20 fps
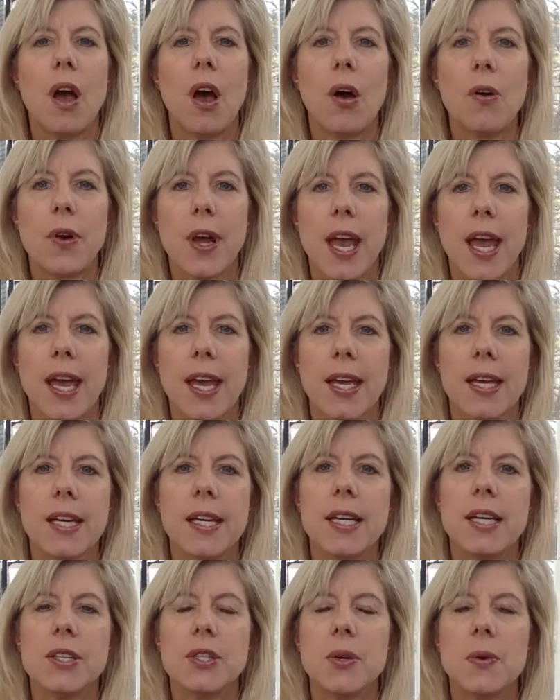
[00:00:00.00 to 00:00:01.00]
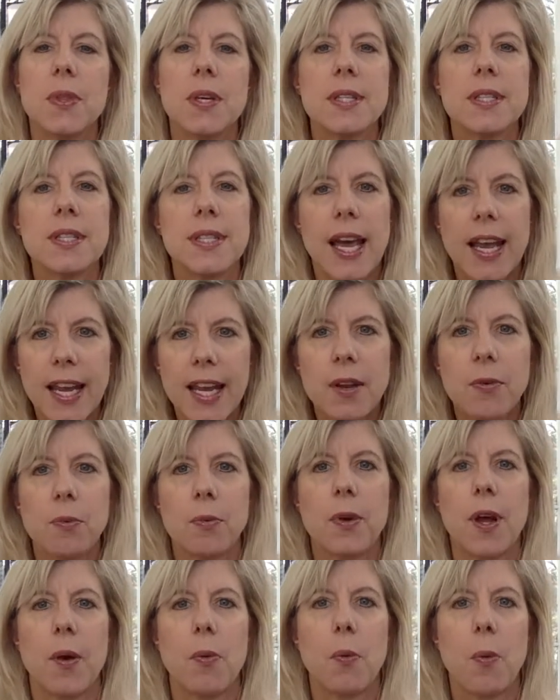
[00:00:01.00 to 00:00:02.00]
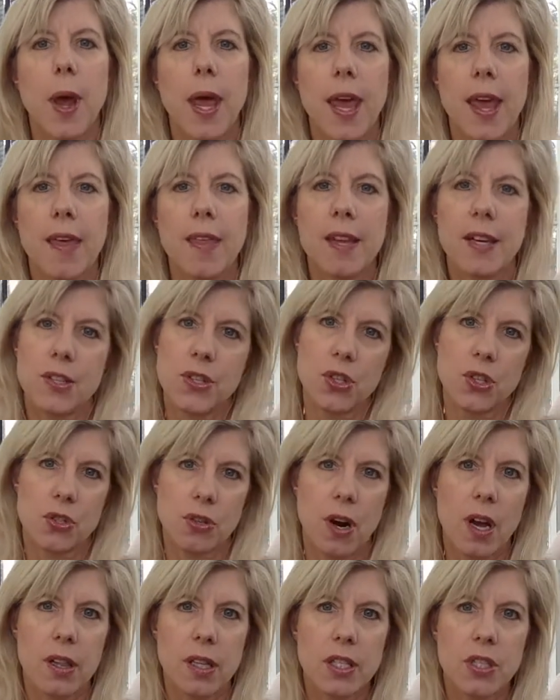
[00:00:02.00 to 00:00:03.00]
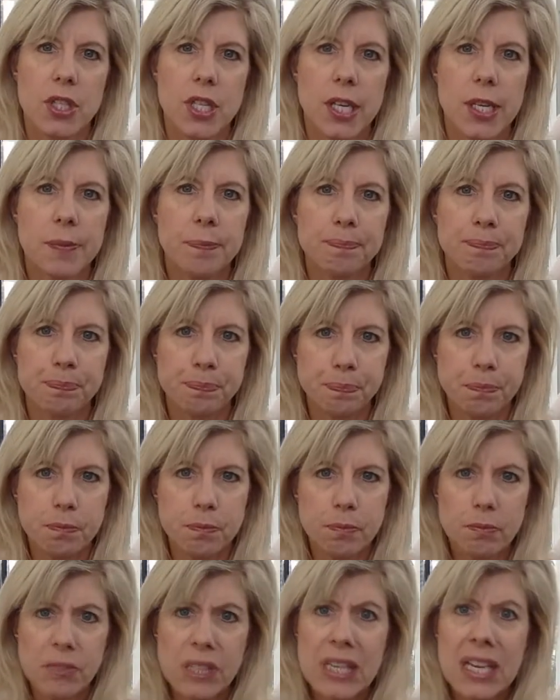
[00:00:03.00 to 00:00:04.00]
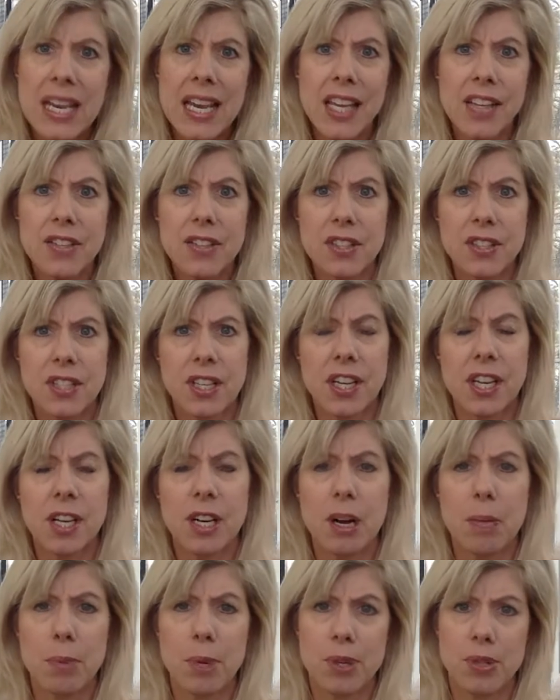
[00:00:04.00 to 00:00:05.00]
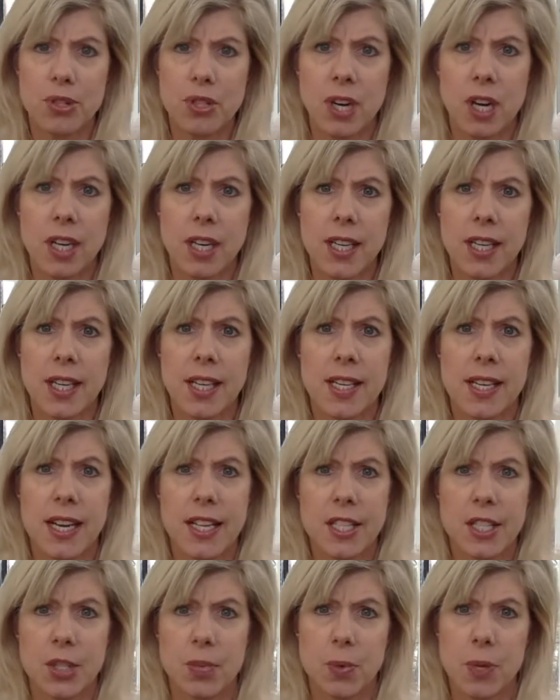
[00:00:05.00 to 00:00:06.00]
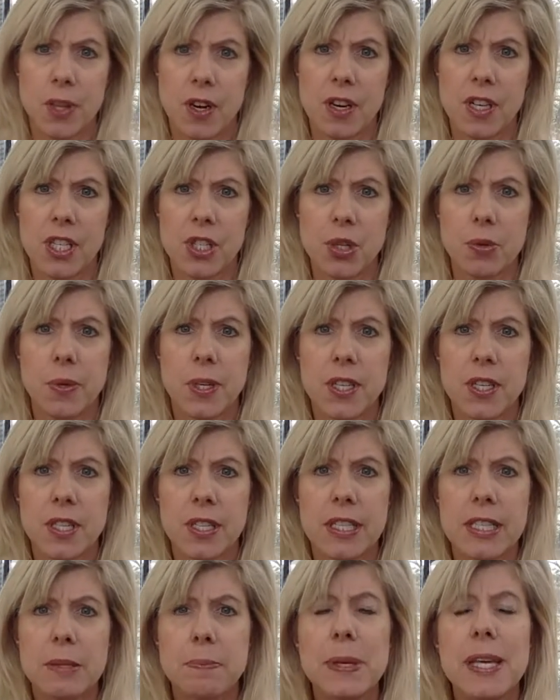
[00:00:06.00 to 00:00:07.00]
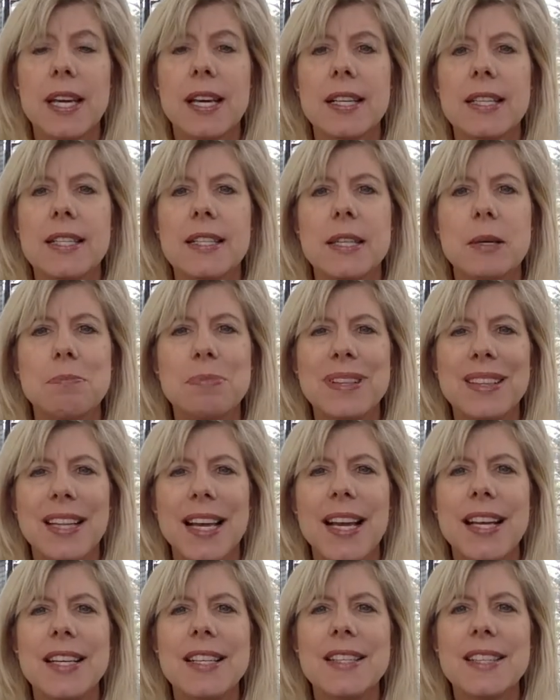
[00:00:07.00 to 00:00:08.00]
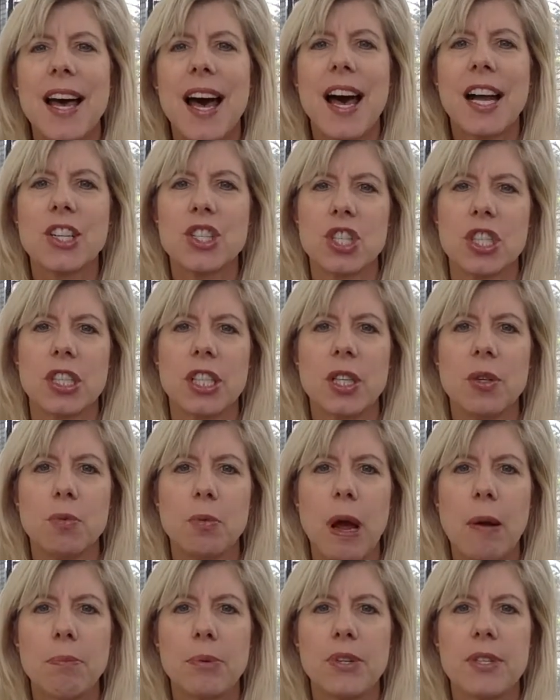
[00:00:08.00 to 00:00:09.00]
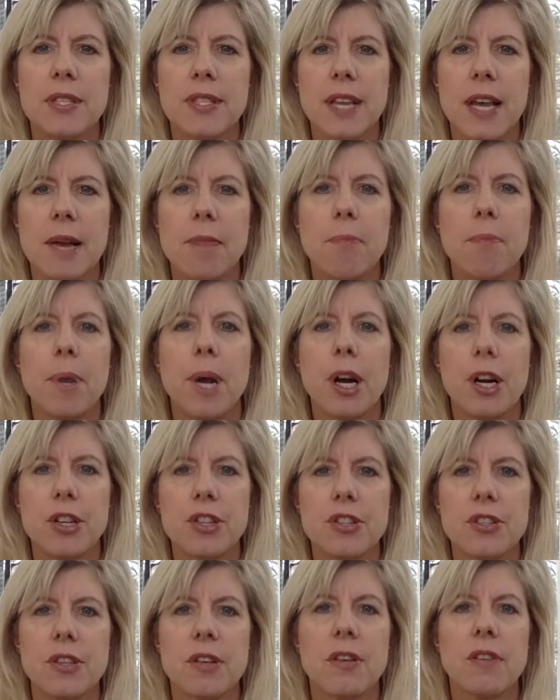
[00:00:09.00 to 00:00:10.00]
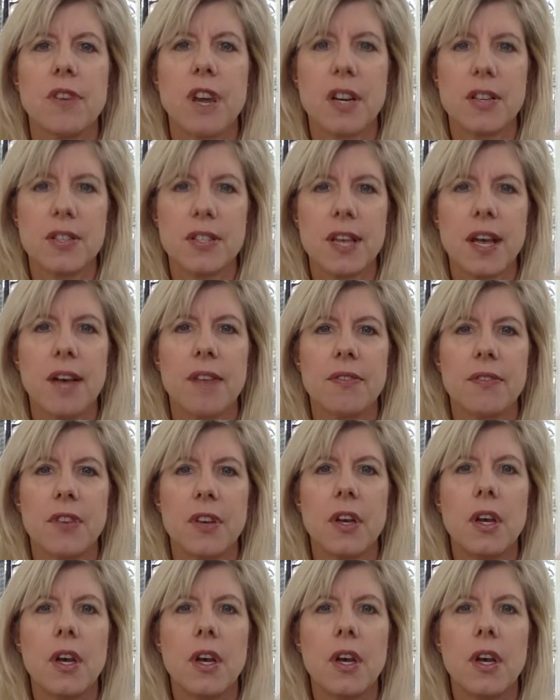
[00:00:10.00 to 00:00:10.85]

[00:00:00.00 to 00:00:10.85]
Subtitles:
Okay, so the second way that astrology in studying our birth chart can connect us with our intuition is because the planets actually represent parts of ourselves.